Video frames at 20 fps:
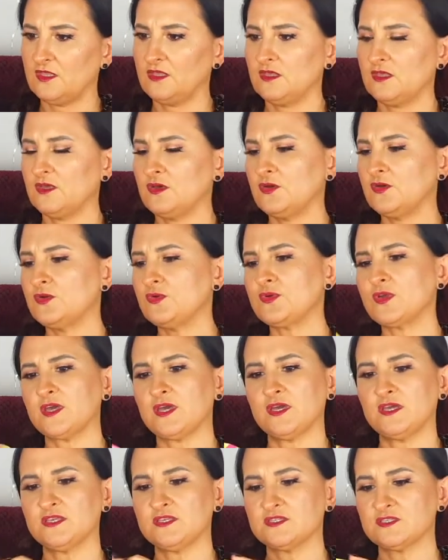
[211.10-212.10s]

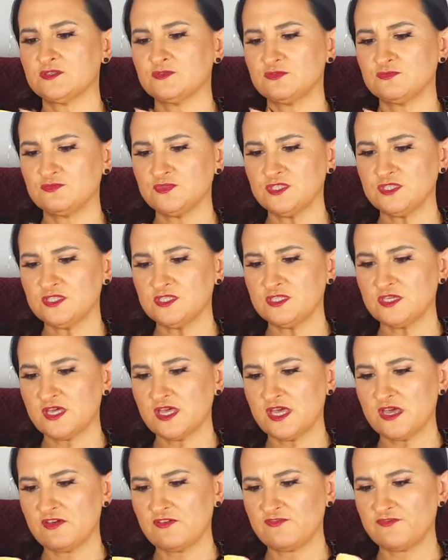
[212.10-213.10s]
Okay, so we
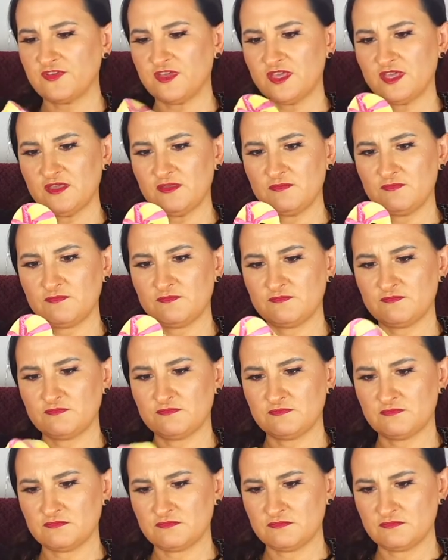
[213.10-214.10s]
have a...
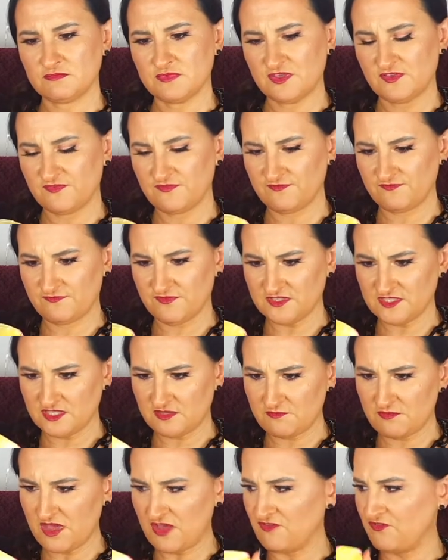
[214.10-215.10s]
Is it a
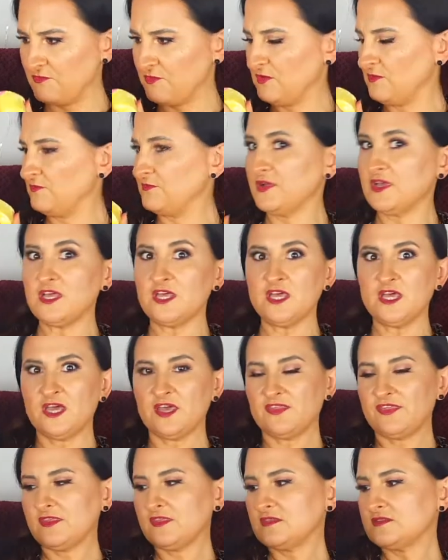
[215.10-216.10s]
bath bomb?
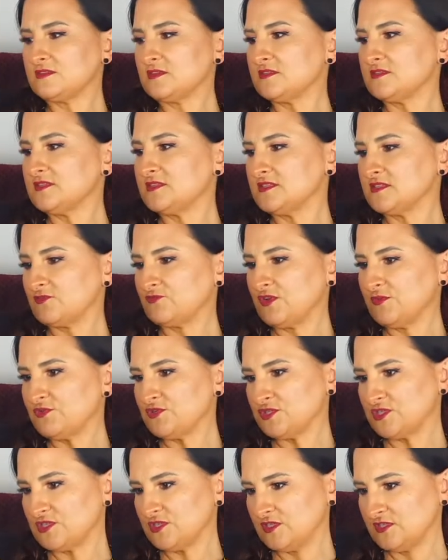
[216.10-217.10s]
I think there's a
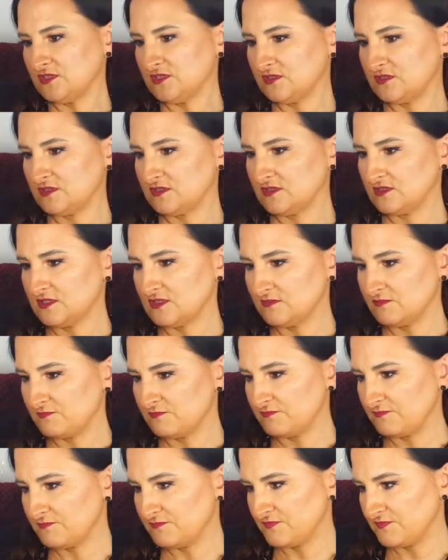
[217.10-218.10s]
description in
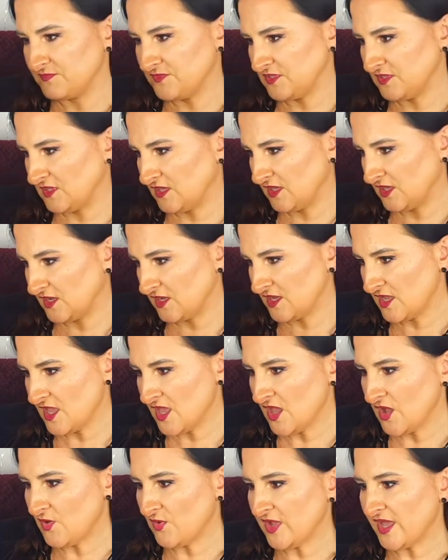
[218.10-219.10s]
here.
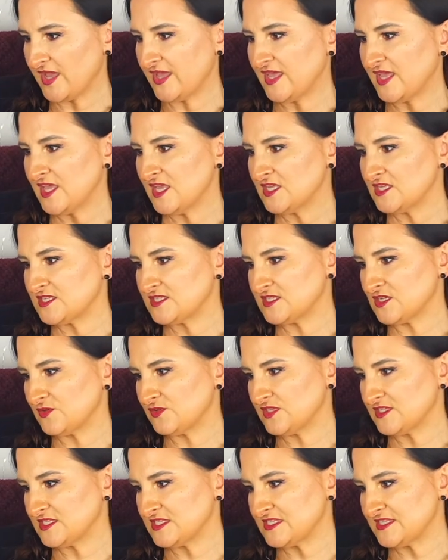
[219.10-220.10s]
Okay, so
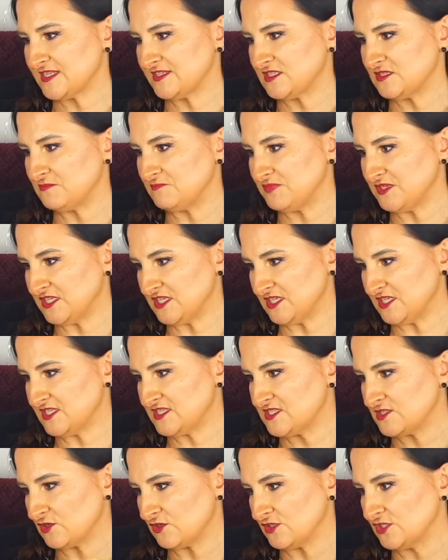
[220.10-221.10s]
this is Let It Be
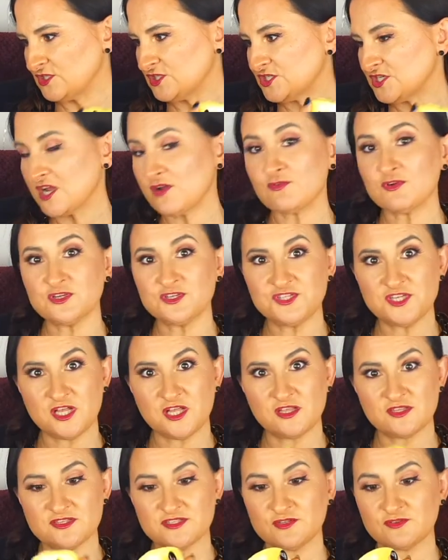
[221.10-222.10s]
Solid Shower
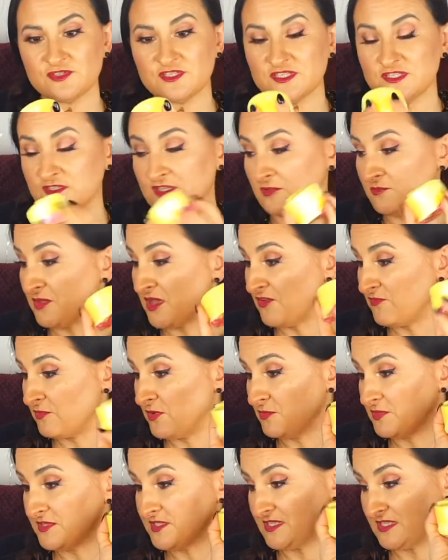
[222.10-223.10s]
Gel. So this is not a bath bomb,
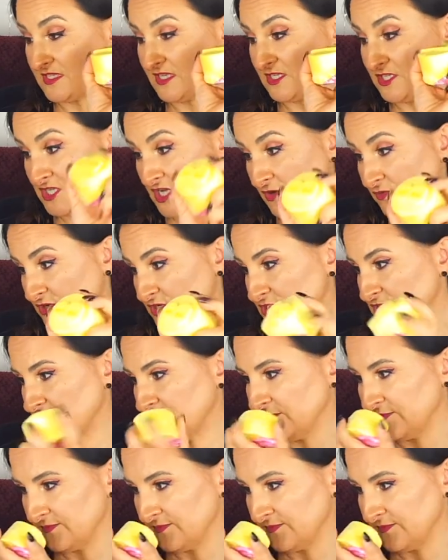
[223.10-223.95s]
this is like a shower gel.